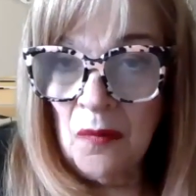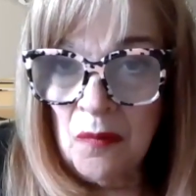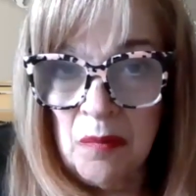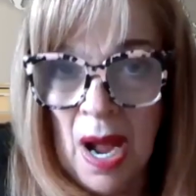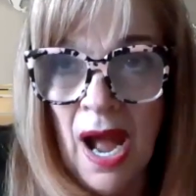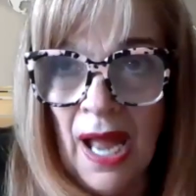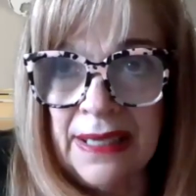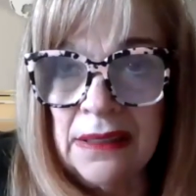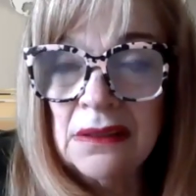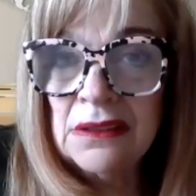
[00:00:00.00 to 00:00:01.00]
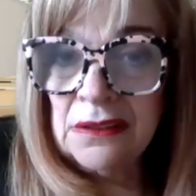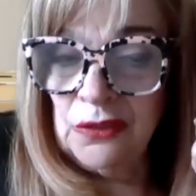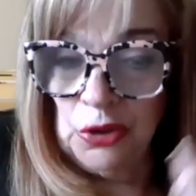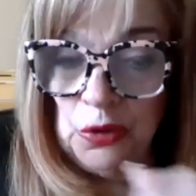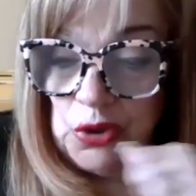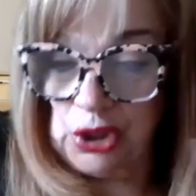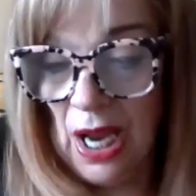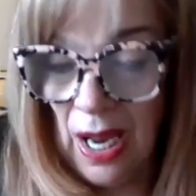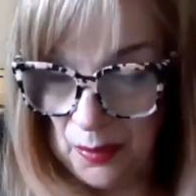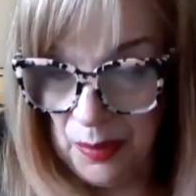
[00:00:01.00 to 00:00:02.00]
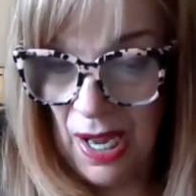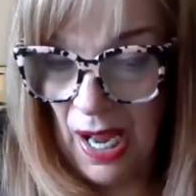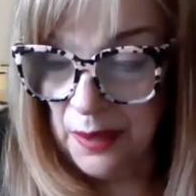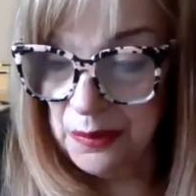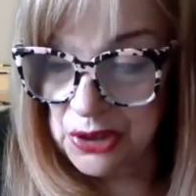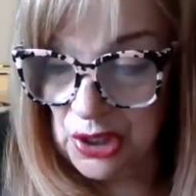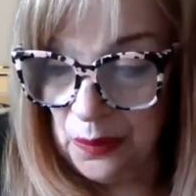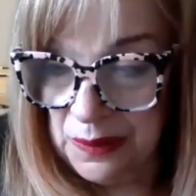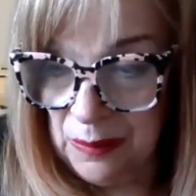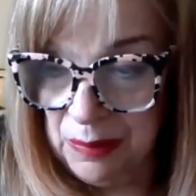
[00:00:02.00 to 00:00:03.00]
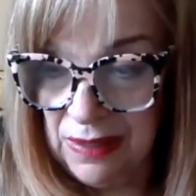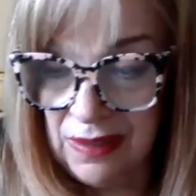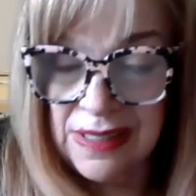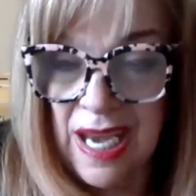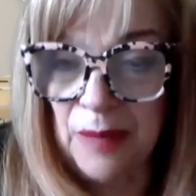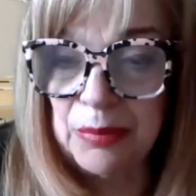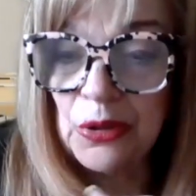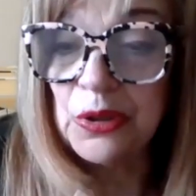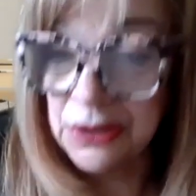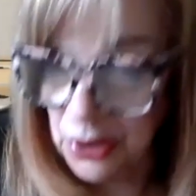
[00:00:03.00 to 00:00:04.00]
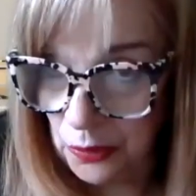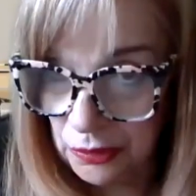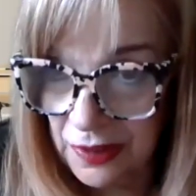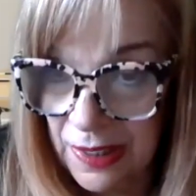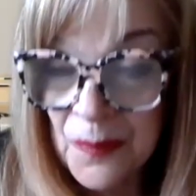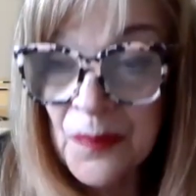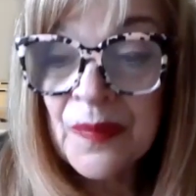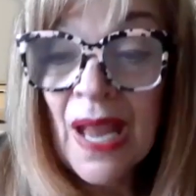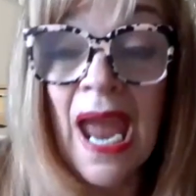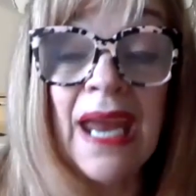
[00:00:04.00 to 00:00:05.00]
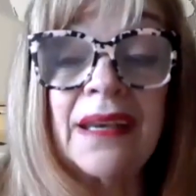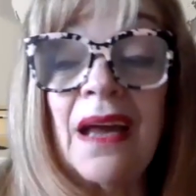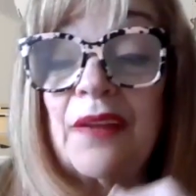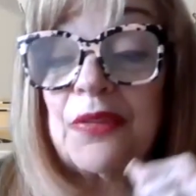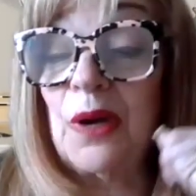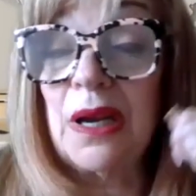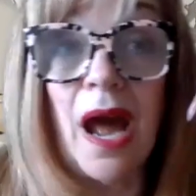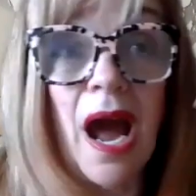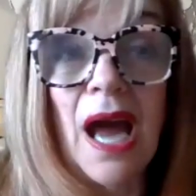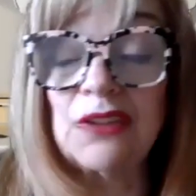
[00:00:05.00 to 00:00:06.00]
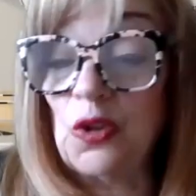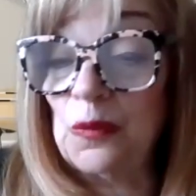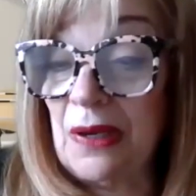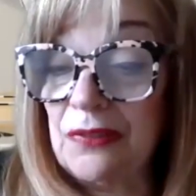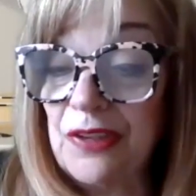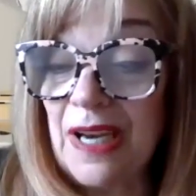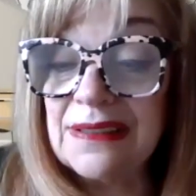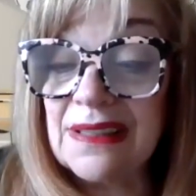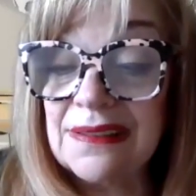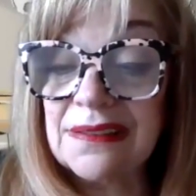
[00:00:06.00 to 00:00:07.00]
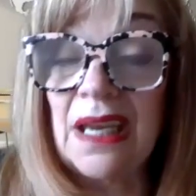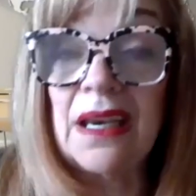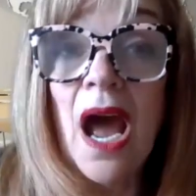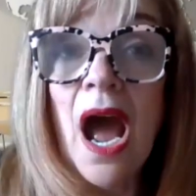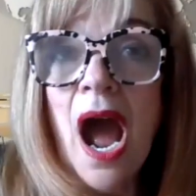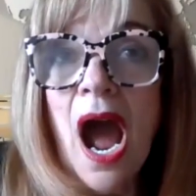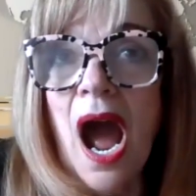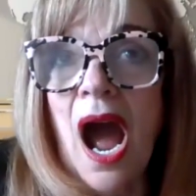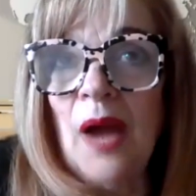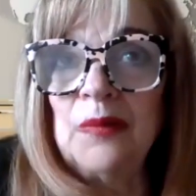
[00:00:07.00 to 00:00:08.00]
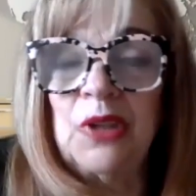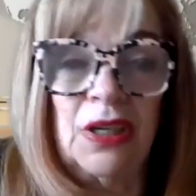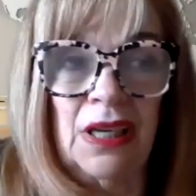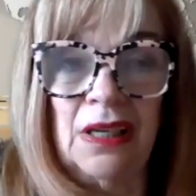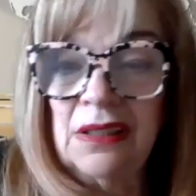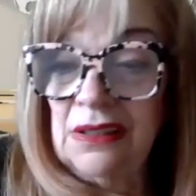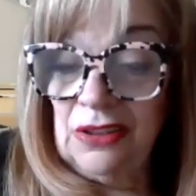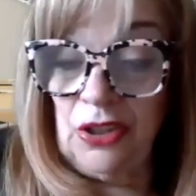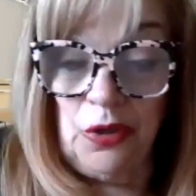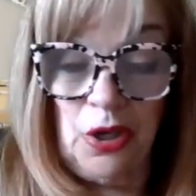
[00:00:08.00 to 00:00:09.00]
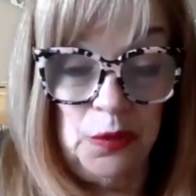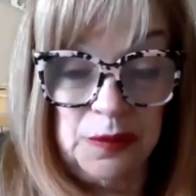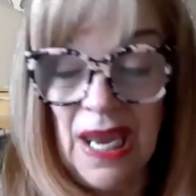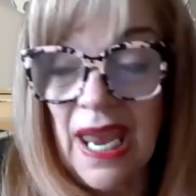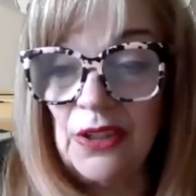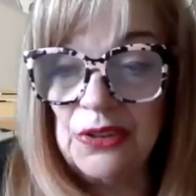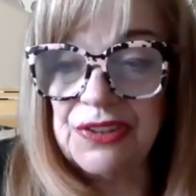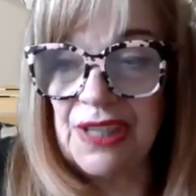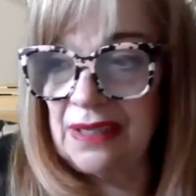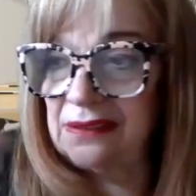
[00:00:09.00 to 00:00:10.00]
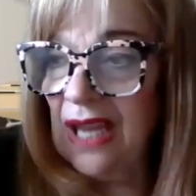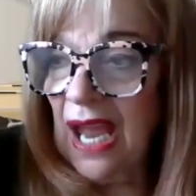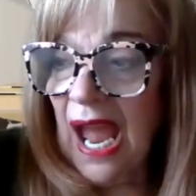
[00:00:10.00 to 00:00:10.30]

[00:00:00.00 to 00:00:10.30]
my new job. I was going to be the neighborhood notary. And I thought, I told my friends, I said, I'm going to go to hotels and